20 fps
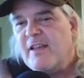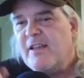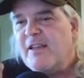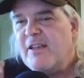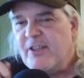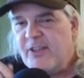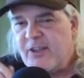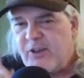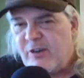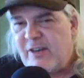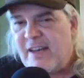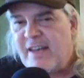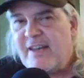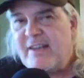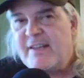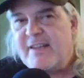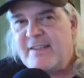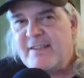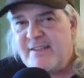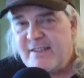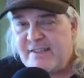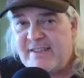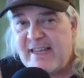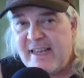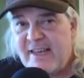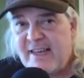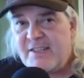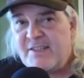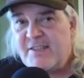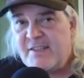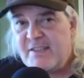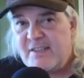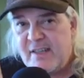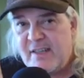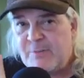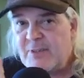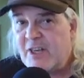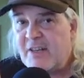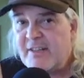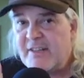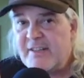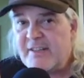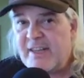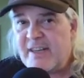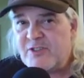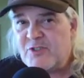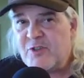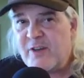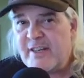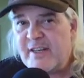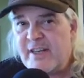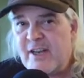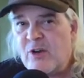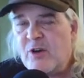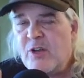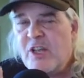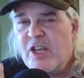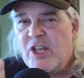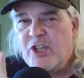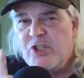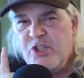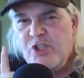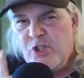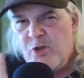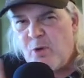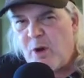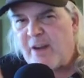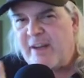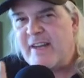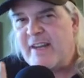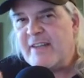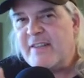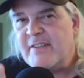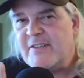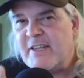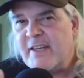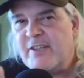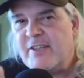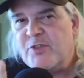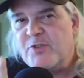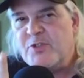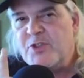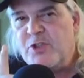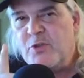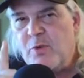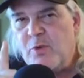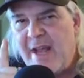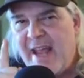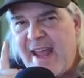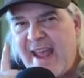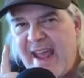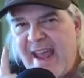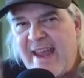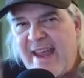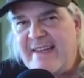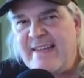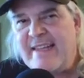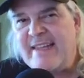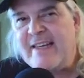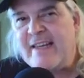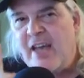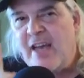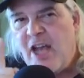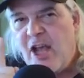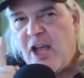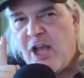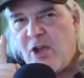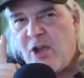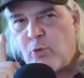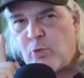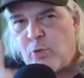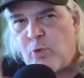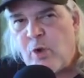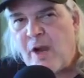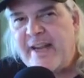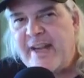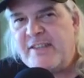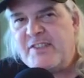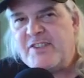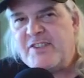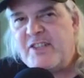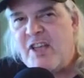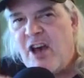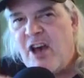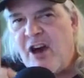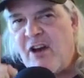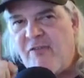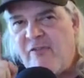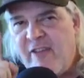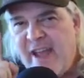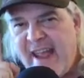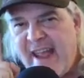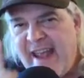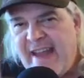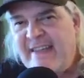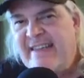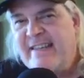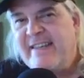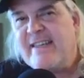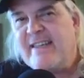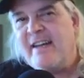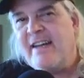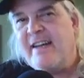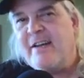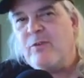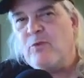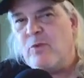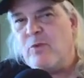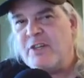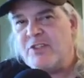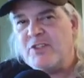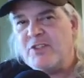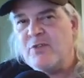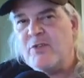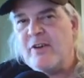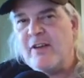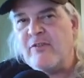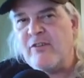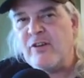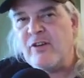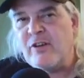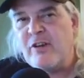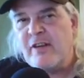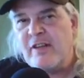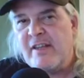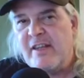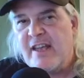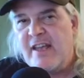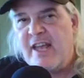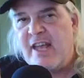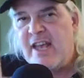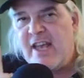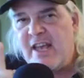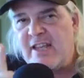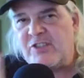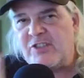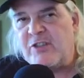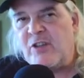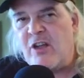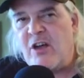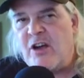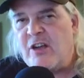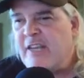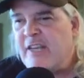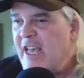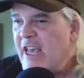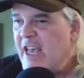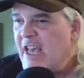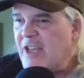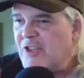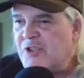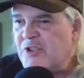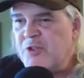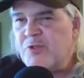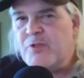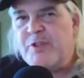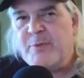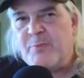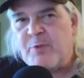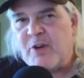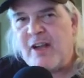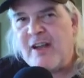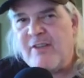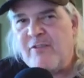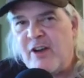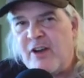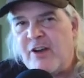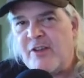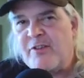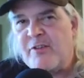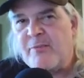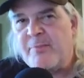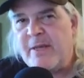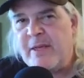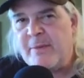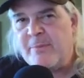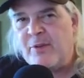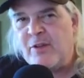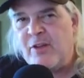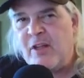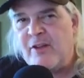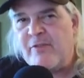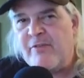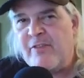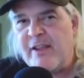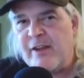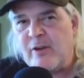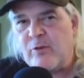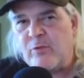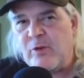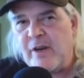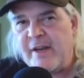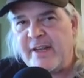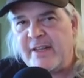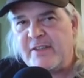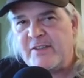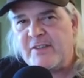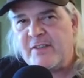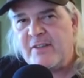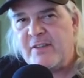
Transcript: You're not in Daz, I'm talking to Daz right now. You are not entitled to any rights of any kind whatsoever as long as you deprive other people of their rights.